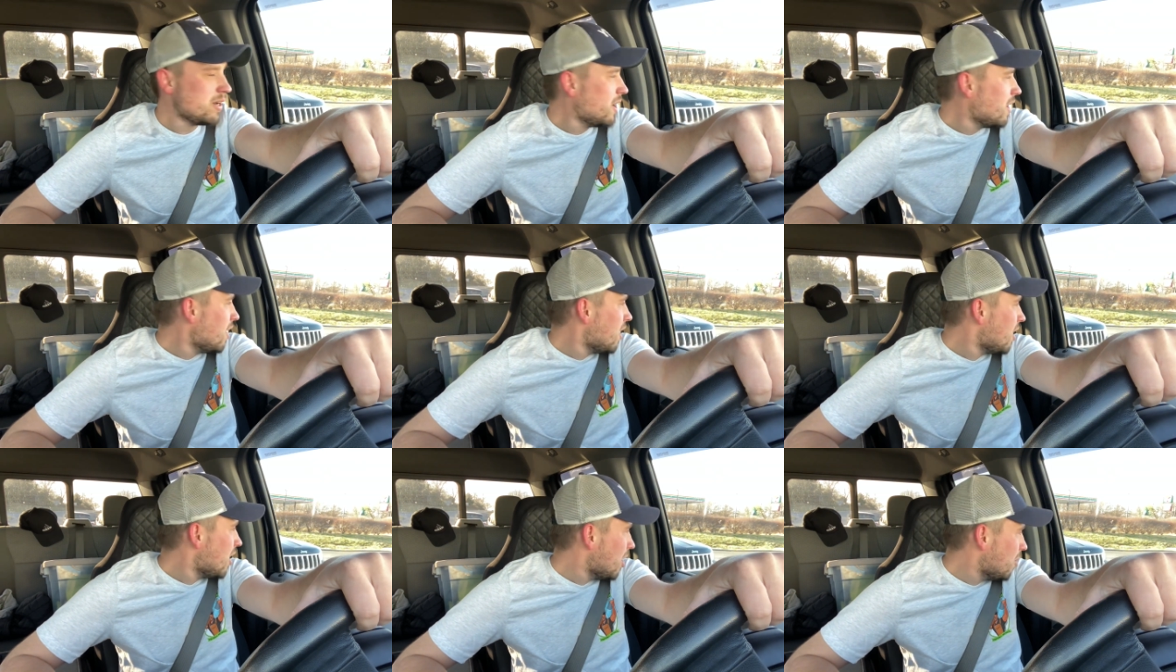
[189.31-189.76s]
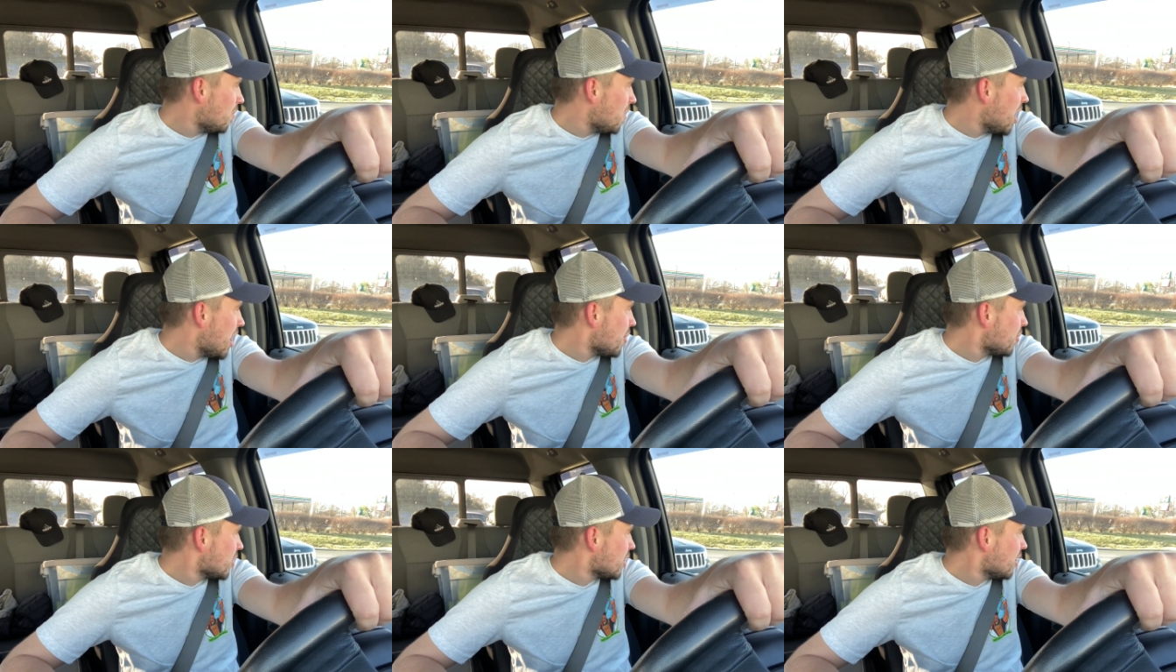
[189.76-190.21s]
Uh,
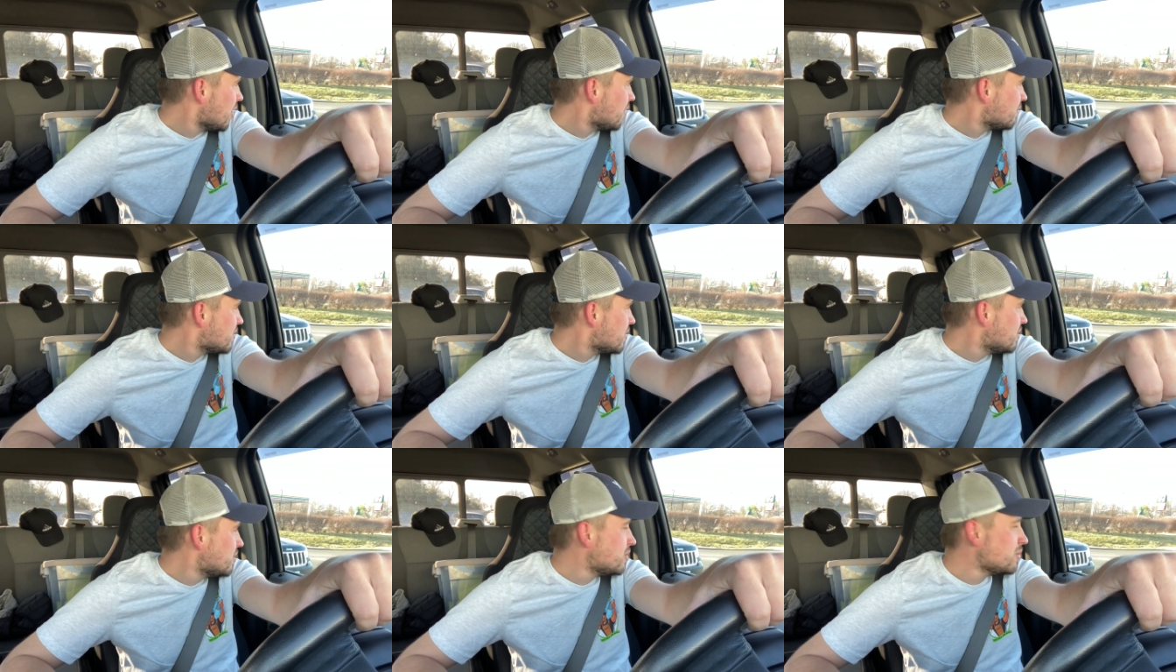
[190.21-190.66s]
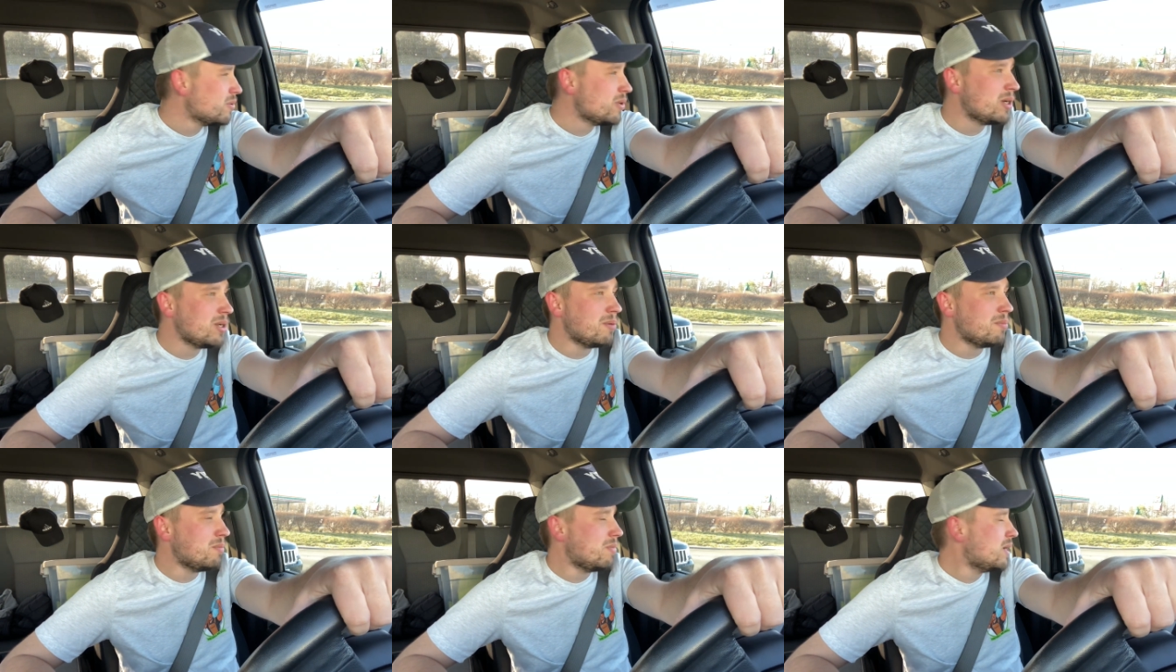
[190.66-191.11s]
I would love to do
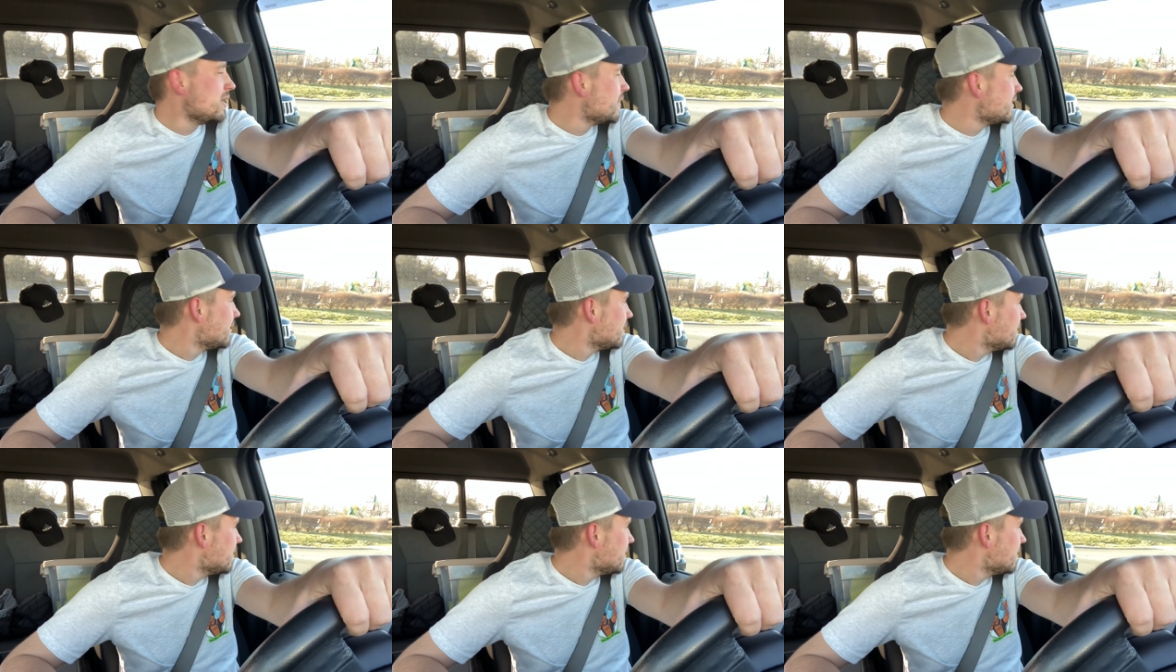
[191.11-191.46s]
it, but